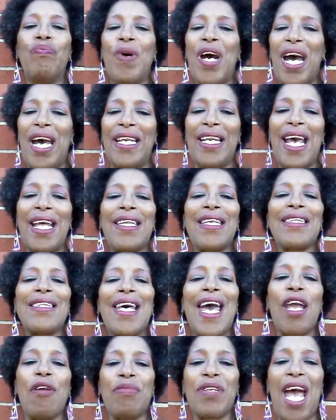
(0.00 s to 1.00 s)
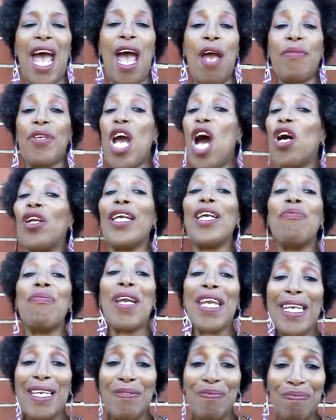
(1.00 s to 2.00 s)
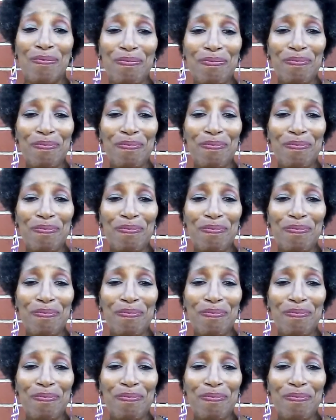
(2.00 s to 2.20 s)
But at the same time, y'all ain't me.